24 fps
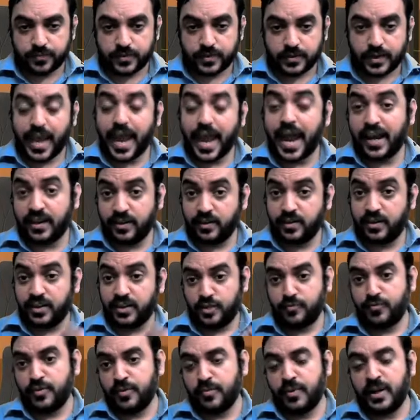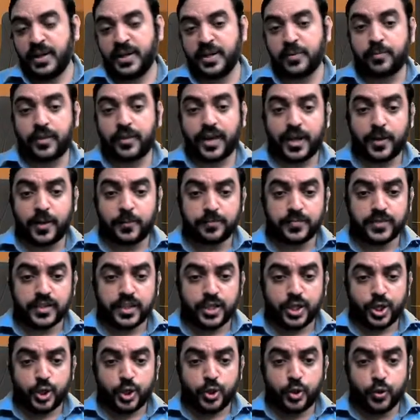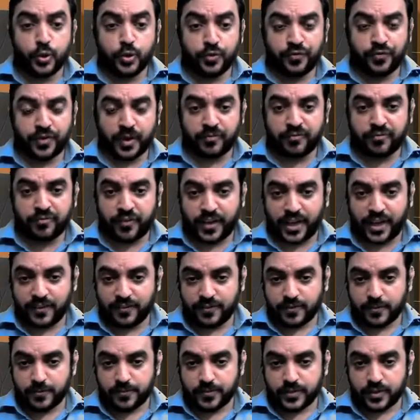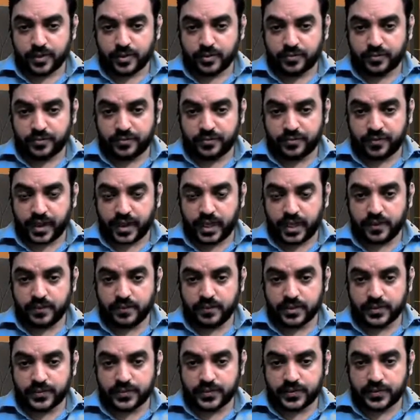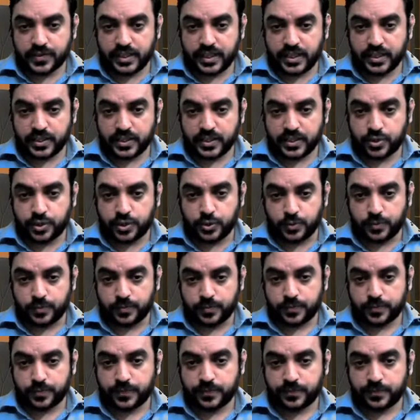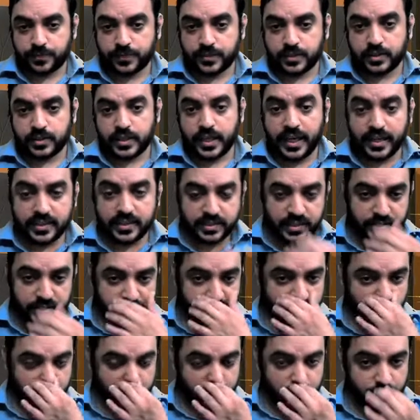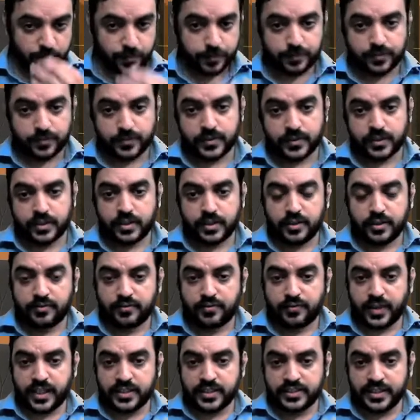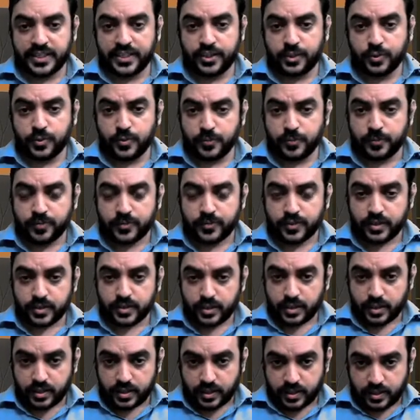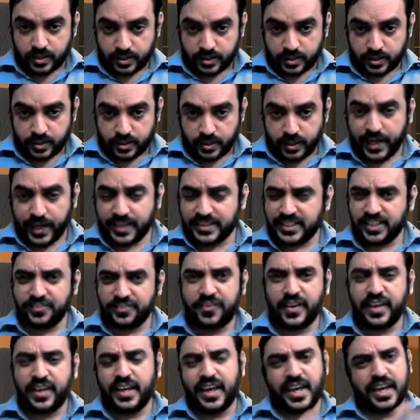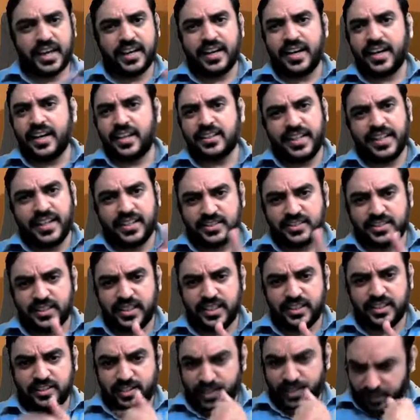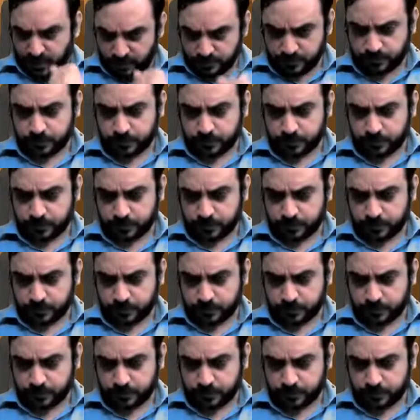and we multiply 2 from 5, 5C2. 8C5, 5C2. 8C5, you can write as 8C3.